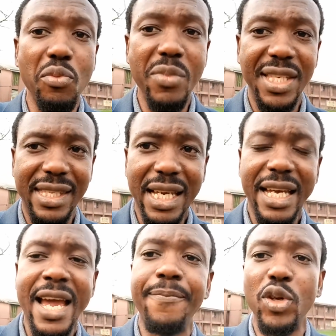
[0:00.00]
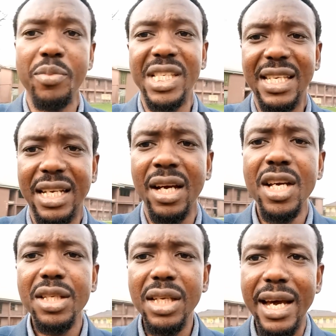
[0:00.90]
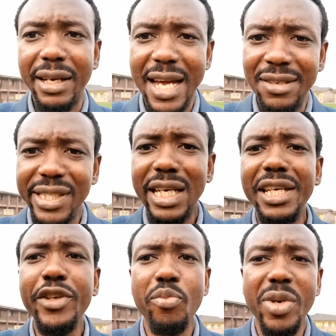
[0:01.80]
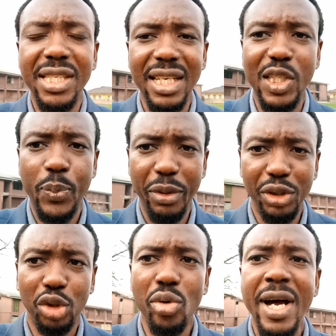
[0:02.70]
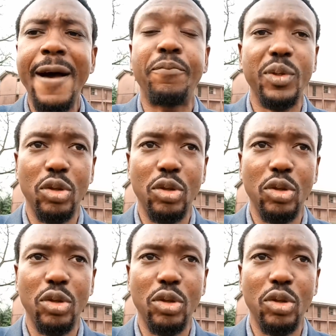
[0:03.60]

You may seek help, you may seek uh, counseling, you may seek spiritual help,